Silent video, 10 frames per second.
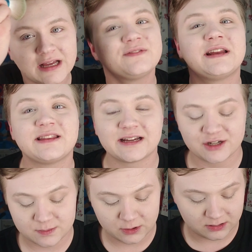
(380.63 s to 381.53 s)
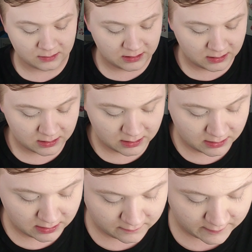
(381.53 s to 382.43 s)
If anything, I just put
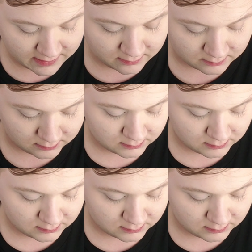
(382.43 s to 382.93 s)
freaking